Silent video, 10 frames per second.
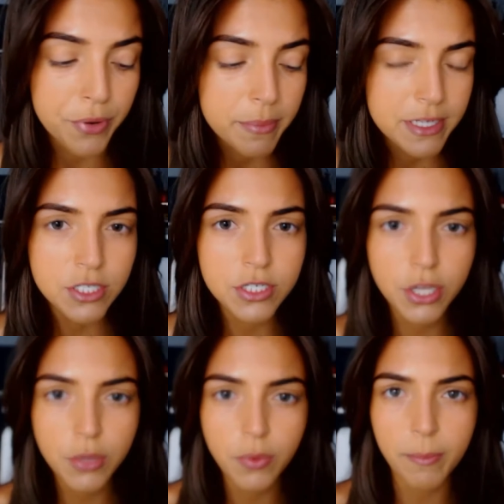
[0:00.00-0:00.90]
pretty much I'll
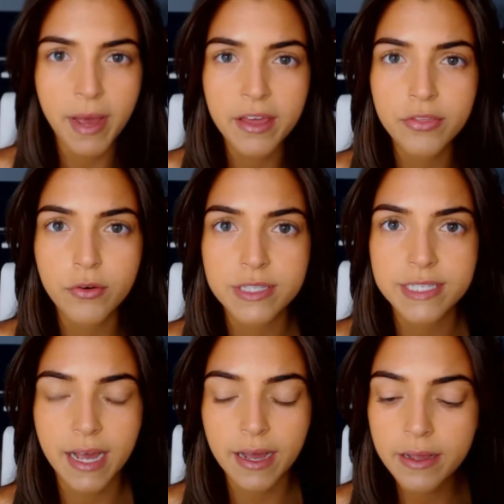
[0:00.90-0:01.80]
tell you what my
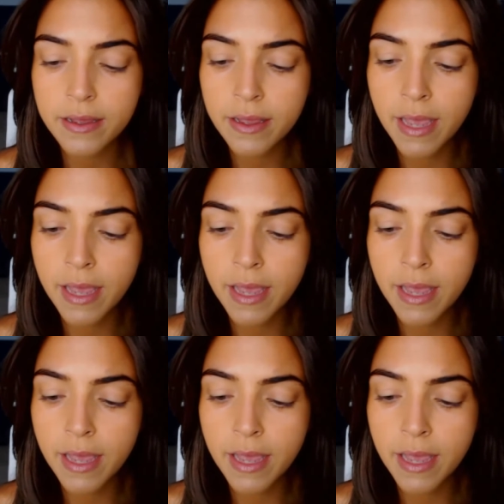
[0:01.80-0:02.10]
thoughts are.